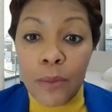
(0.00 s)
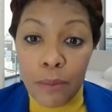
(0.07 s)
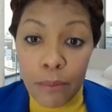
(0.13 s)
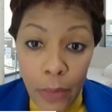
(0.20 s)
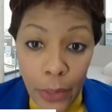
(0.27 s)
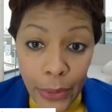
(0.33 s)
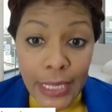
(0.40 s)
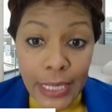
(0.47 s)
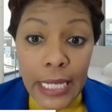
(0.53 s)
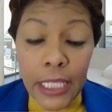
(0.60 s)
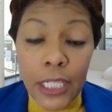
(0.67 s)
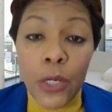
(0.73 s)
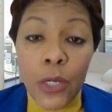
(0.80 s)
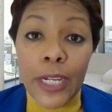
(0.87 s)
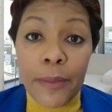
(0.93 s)
most
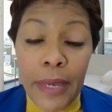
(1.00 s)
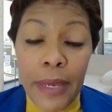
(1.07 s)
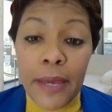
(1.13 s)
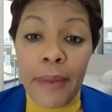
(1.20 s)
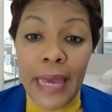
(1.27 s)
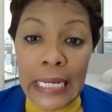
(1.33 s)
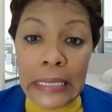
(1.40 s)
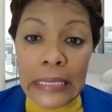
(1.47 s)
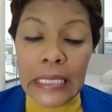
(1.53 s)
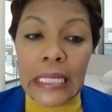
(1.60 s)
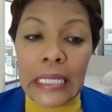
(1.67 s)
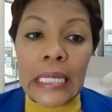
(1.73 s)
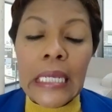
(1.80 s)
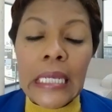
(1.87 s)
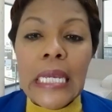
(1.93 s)
likely going to pay a
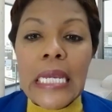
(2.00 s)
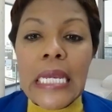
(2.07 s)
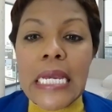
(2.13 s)
penalty